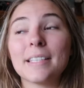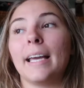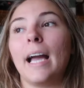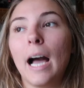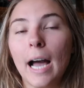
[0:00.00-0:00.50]

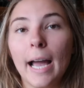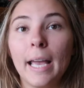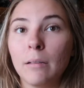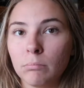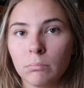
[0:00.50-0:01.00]
Like,
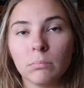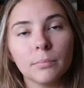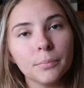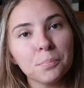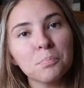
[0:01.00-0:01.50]
I
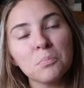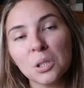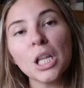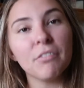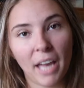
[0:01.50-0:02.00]

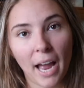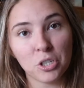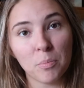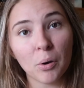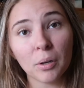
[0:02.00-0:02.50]
love
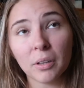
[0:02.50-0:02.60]
cashew milk.